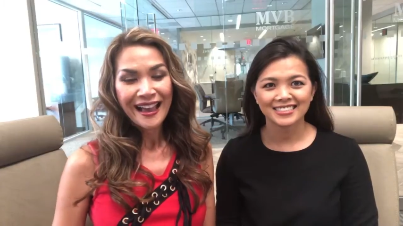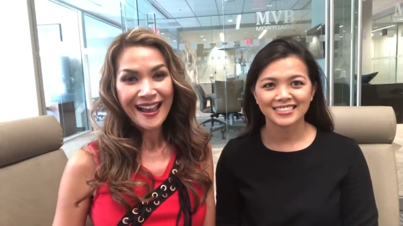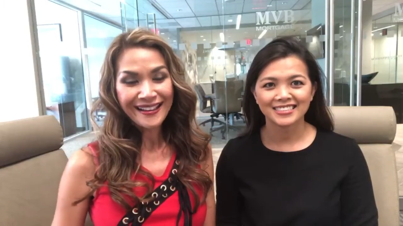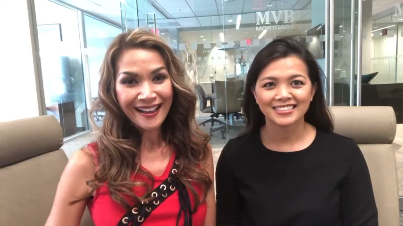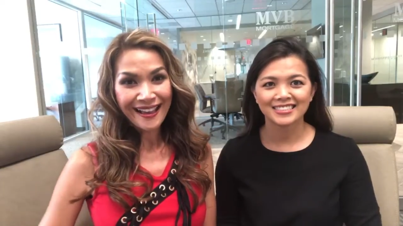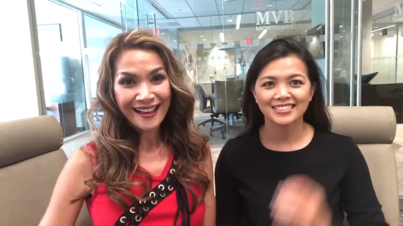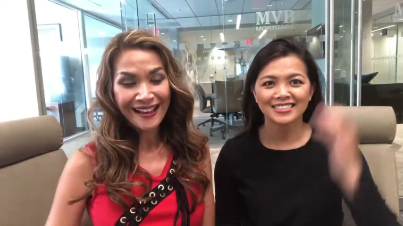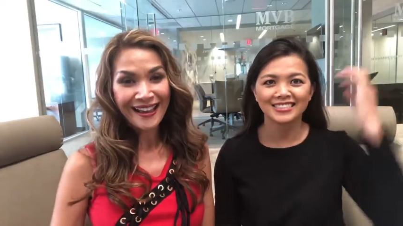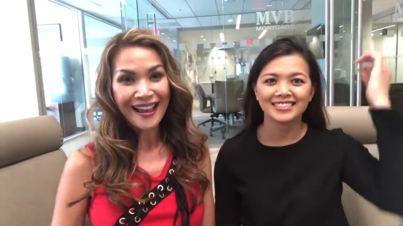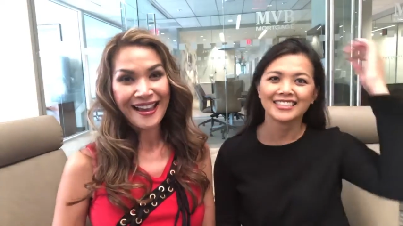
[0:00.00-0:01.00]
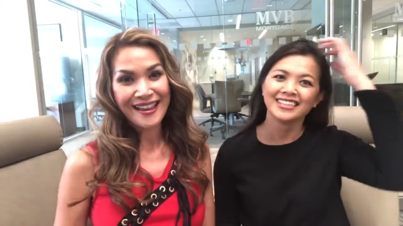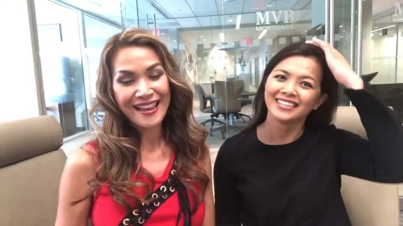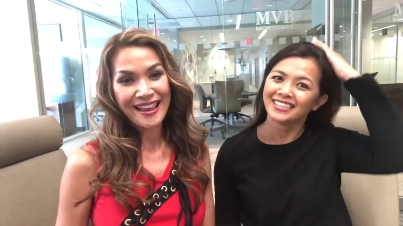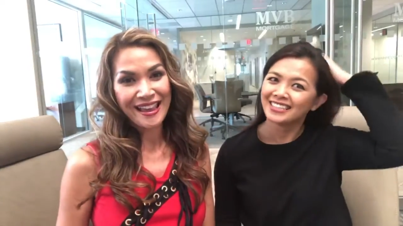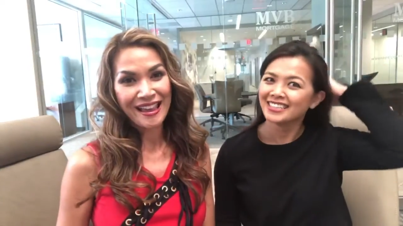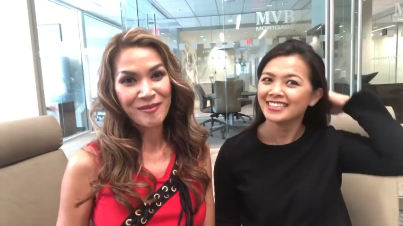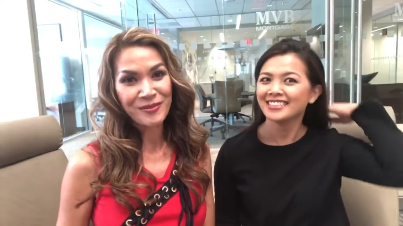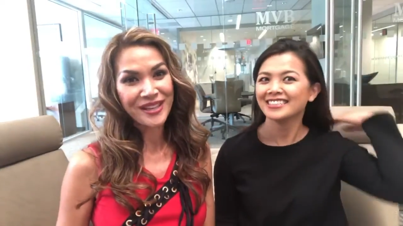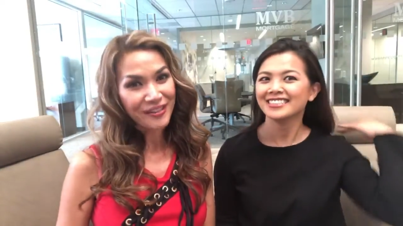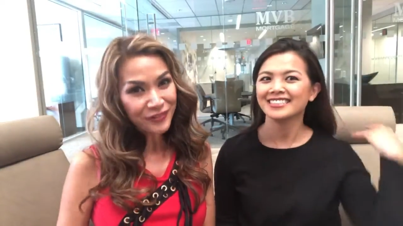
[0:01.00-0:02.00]
Speaker 1: Hi guys, I
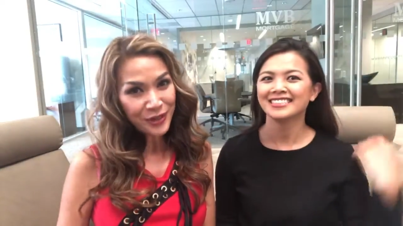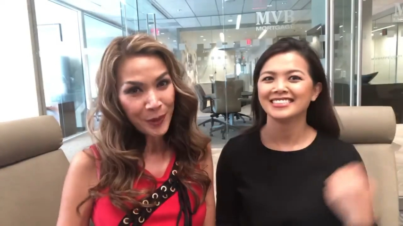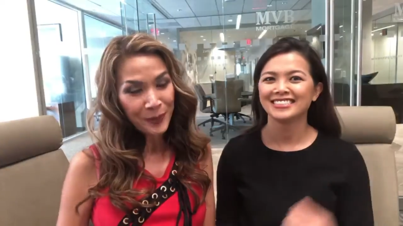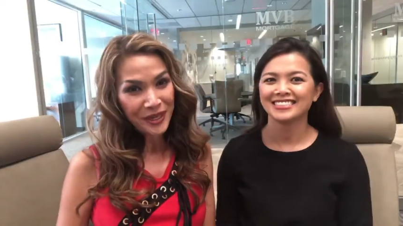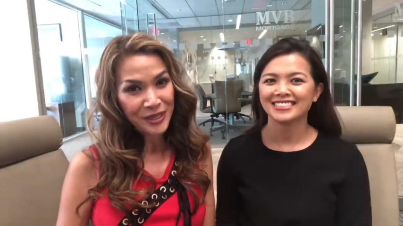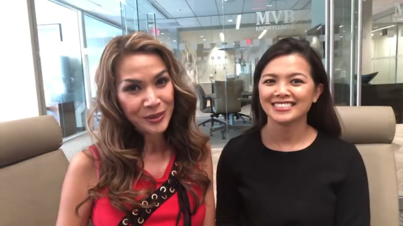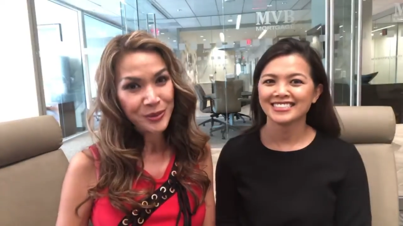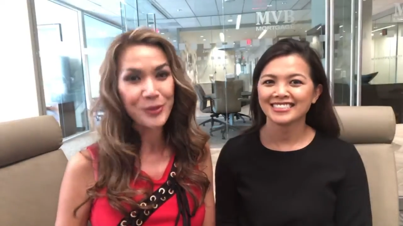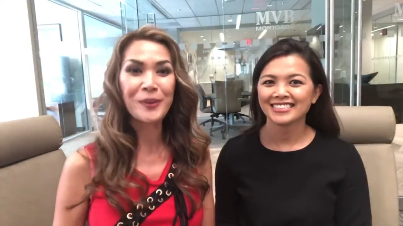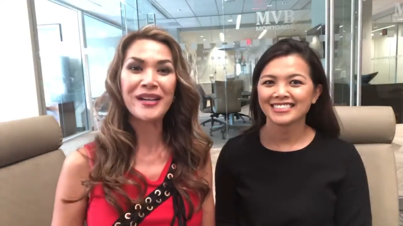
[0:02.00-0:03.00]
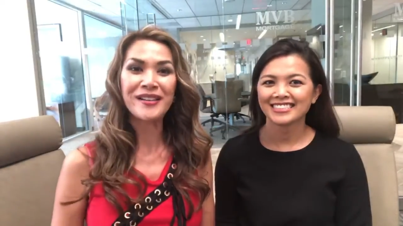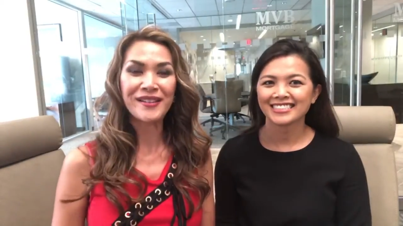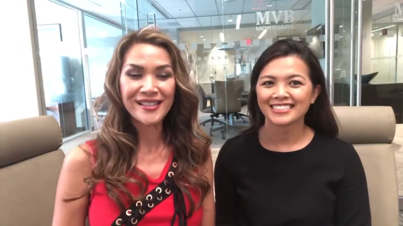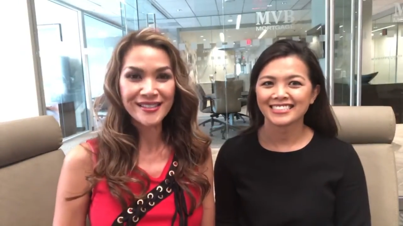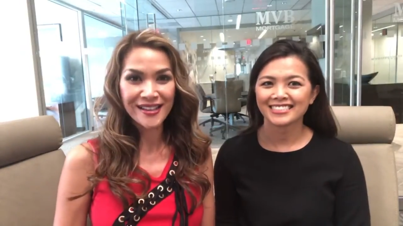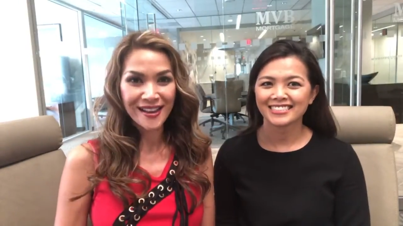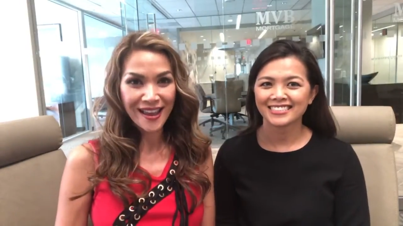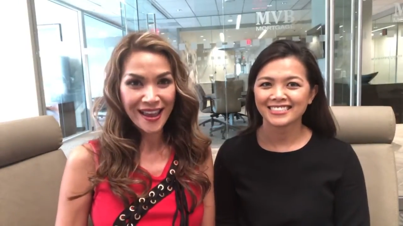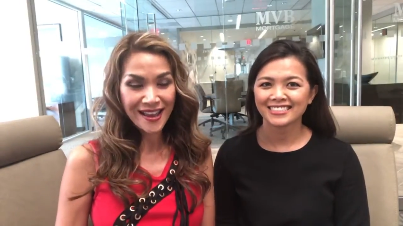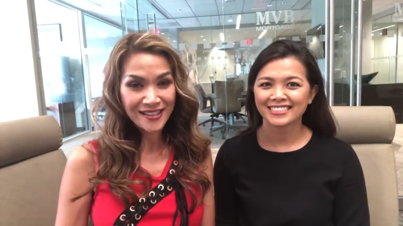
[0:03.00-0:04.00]
am Gift Tongpi Hughes, your real estate
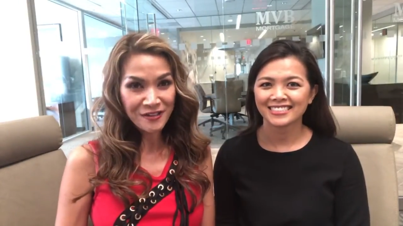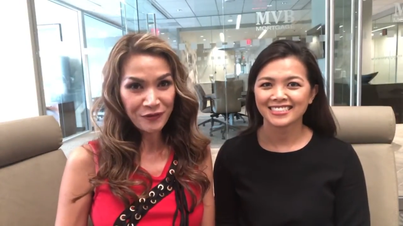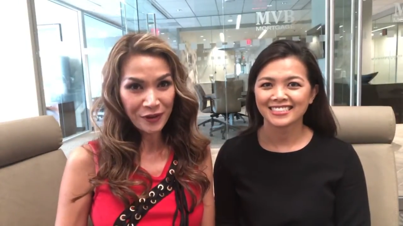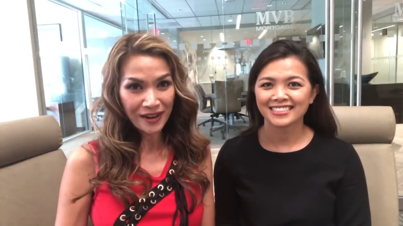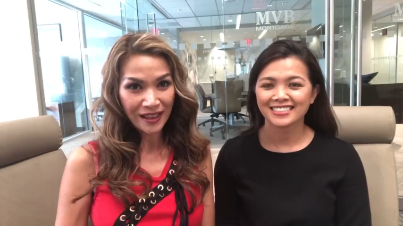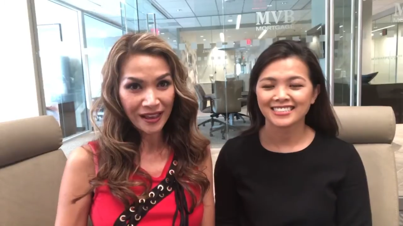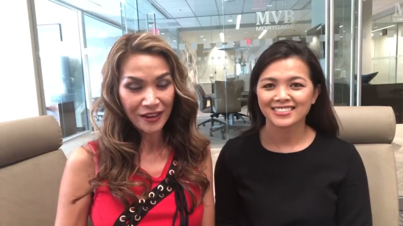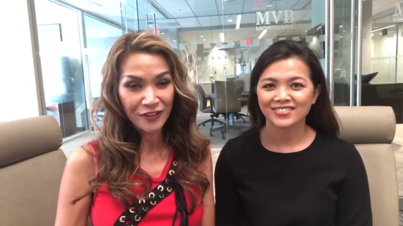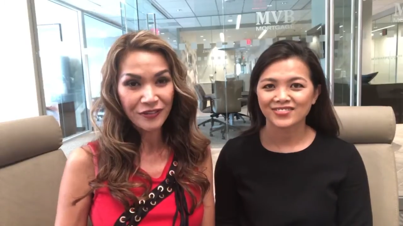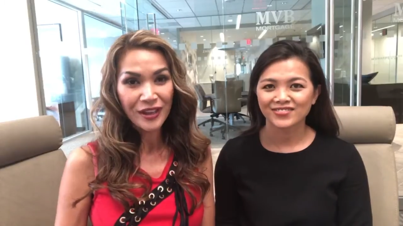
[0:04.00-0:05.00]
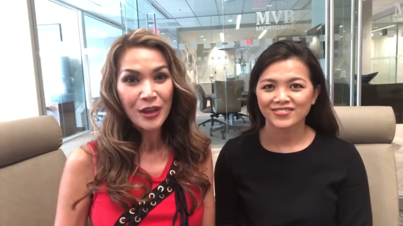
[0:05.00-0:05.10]
agent for life.